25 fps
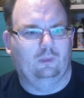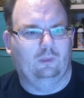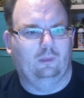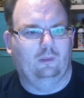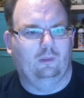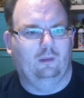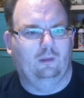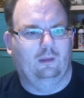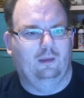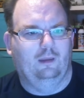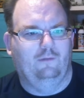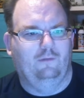
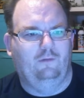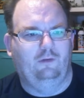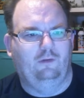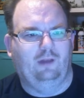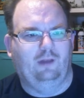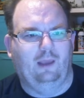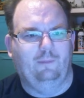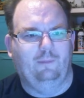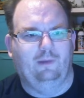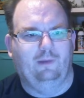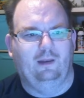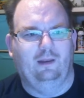
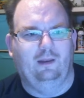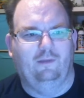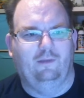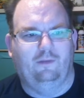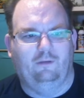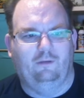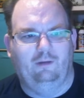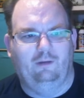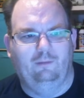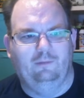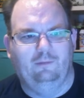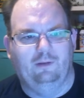
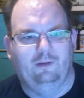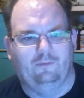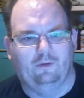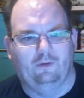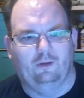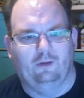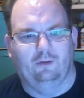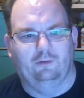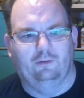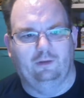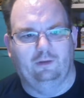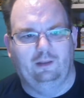Ethereum
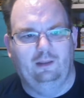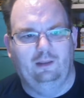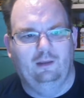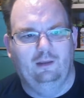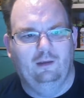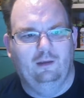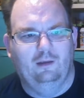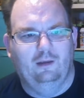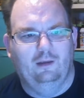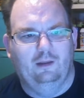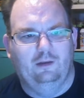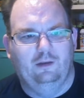difficulty,
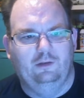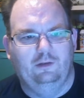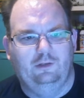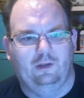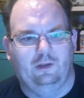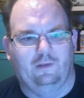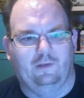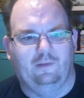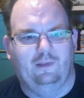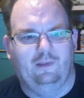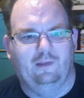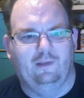
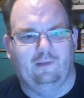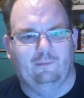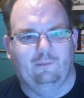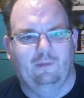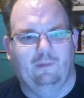just this month